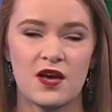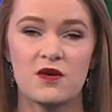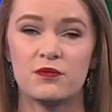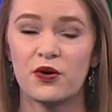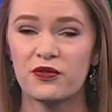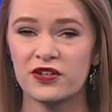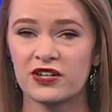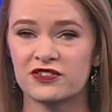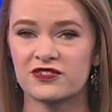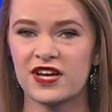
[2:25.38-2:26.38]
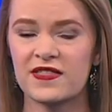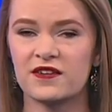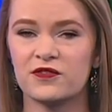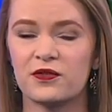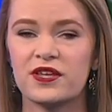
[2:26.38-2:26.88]
Both doctors say
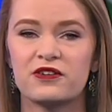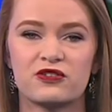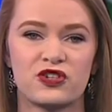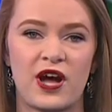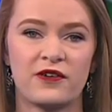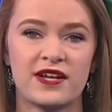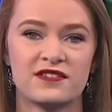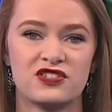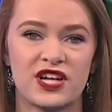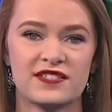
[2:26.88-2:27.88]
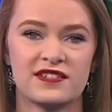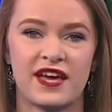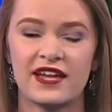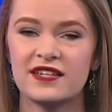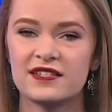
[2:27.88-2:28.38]
that if you think your child has
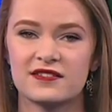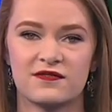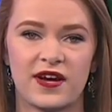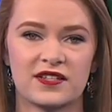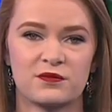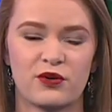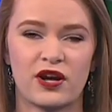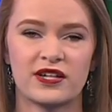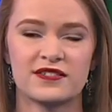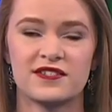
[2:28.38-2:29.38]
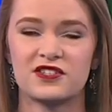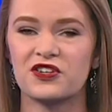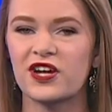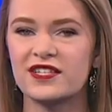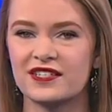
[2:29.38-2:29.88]
ingested any disinfectant products, it's a
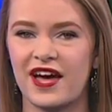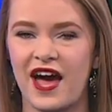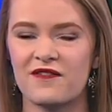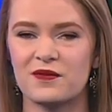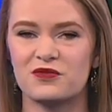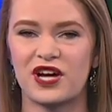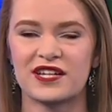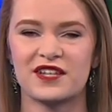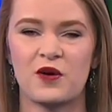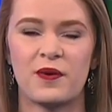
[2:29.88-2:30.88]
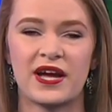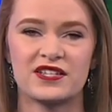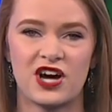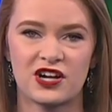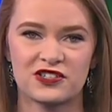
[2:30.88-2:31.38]
good idea to have them checked out by
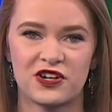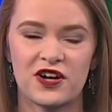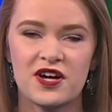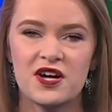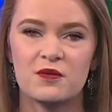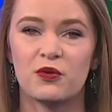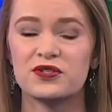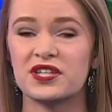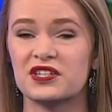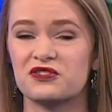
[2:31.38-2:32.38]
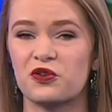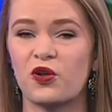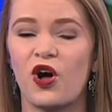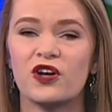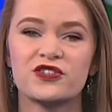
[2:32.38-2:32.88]
a doctor. Poison
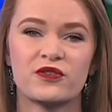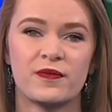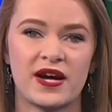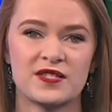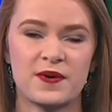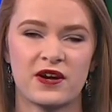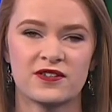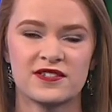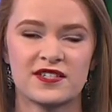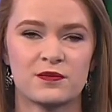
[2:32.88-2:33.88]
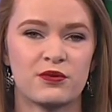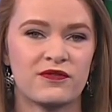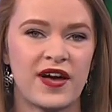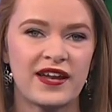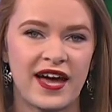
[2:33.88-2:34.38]
control also reminds parents that to
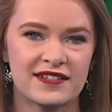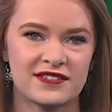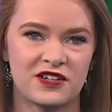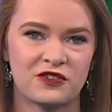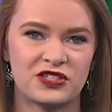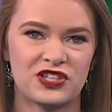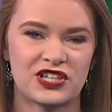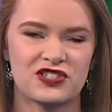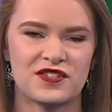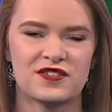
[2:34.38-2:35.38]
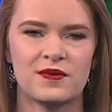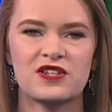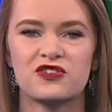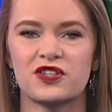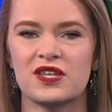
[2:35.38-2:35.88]
prevent accidental ingestions, to
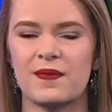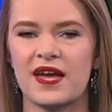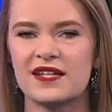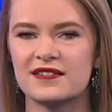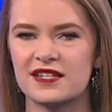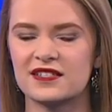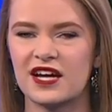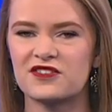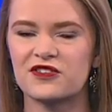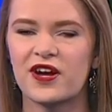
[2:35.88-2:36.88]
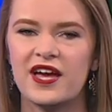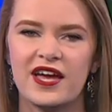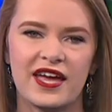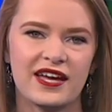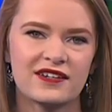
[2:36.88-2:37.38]
make sure to keep hand sanitizer
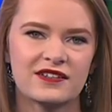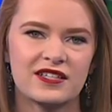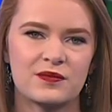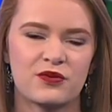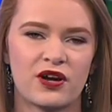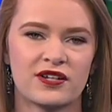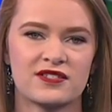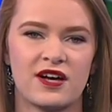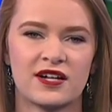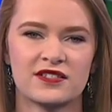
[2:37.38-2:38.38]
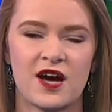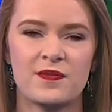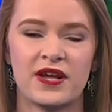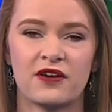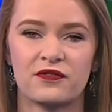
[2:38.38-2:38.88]
and cleaning products locked
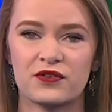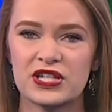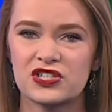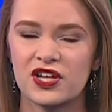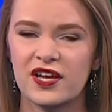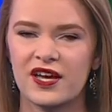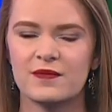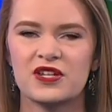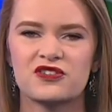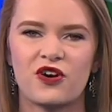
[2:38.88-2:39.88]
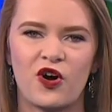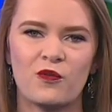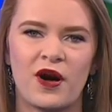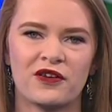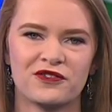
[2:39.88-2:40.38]
up and out of reach, and make sure
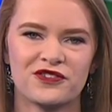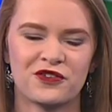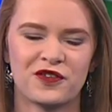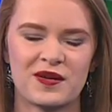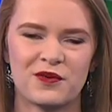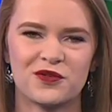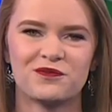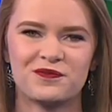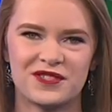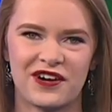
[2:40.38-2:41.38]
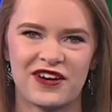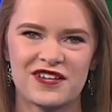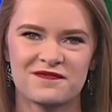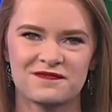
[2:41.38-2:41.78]
all bottles are labeled. Terry?